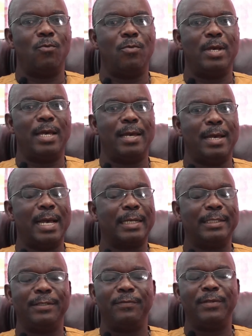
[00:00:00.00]

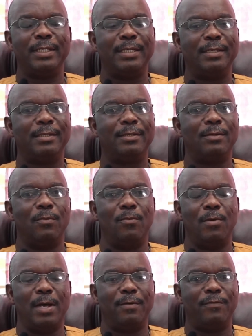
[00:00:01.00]
activities,
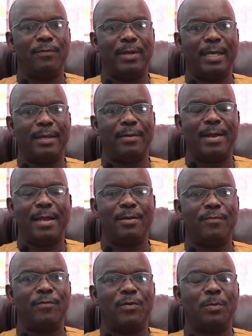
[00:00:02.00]
welfare, running
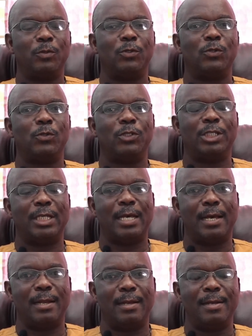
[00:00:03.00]
from
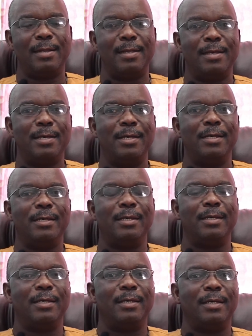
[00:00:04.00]
social
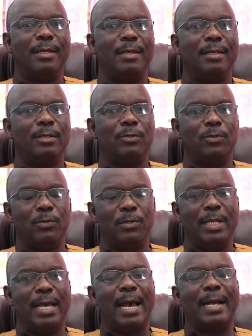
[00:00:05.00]
to
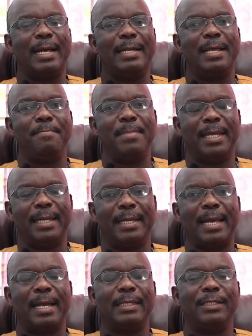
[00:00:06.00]
the academic
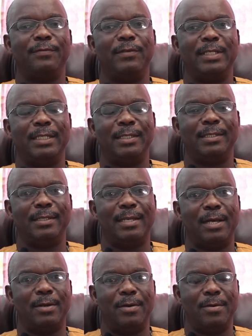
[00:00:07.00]
activities
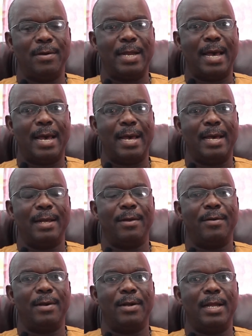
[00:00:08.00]
that
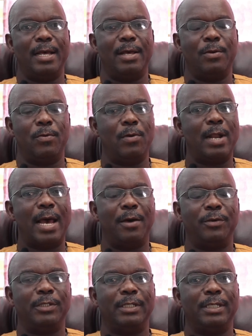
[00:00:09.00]
roll
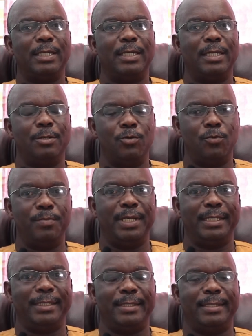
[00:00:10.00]
out in
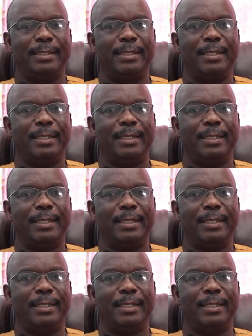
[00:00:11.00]
UBIDS.